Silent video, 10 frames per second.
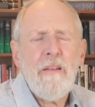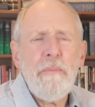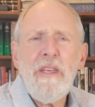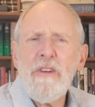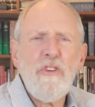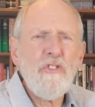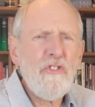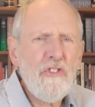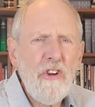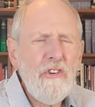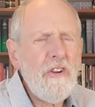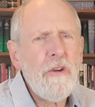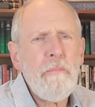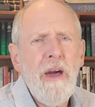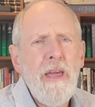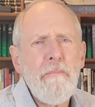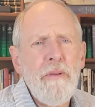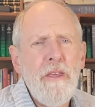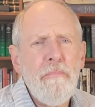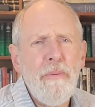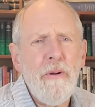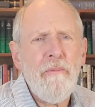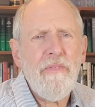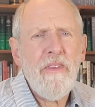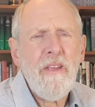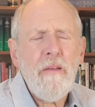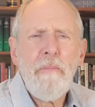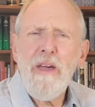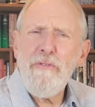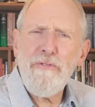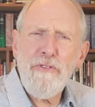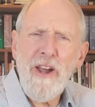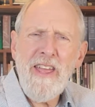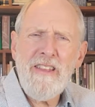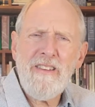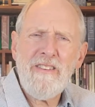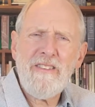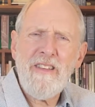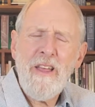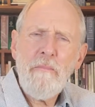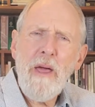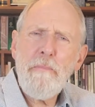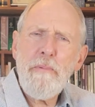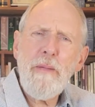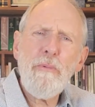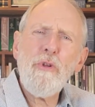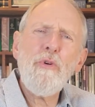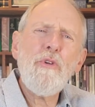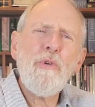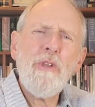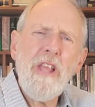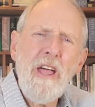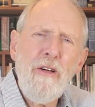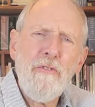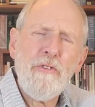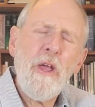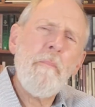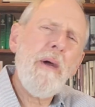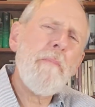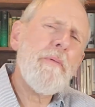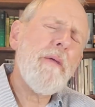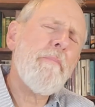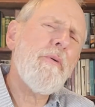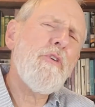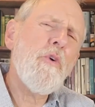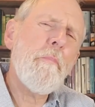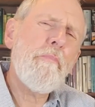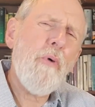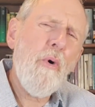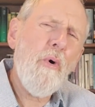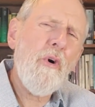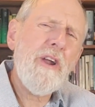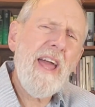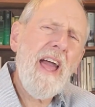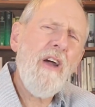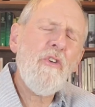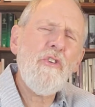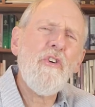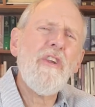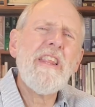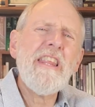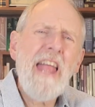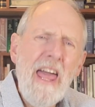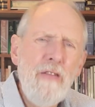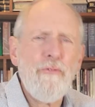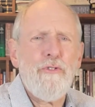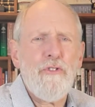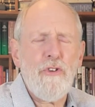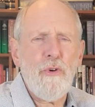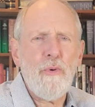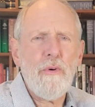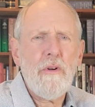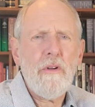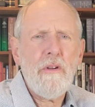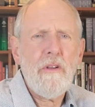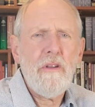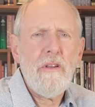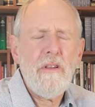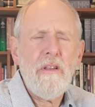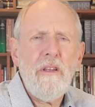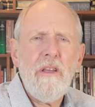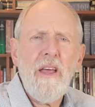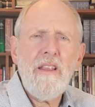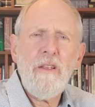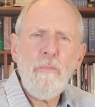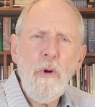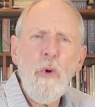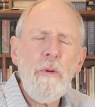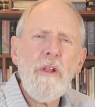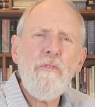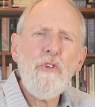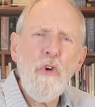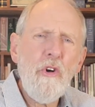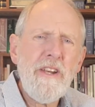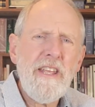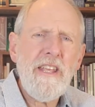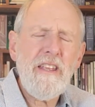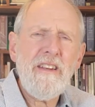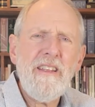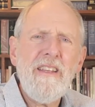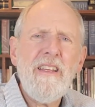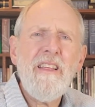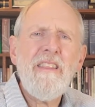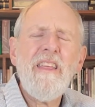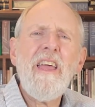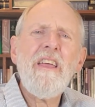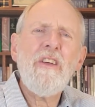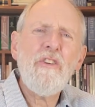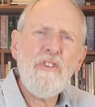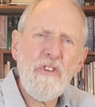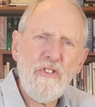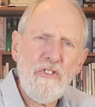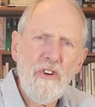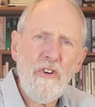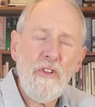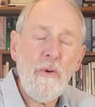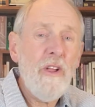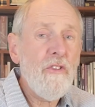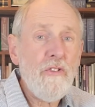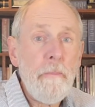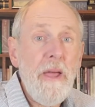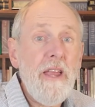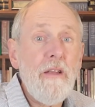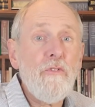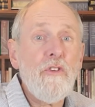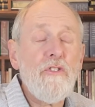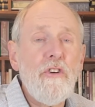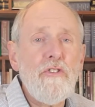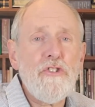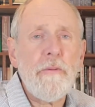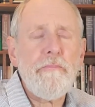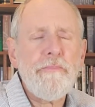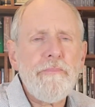Being deserted by people, by friends, by people who you loved, by people you poured out your life to. In the moment of your need, they desert you. It's the pain of desertion.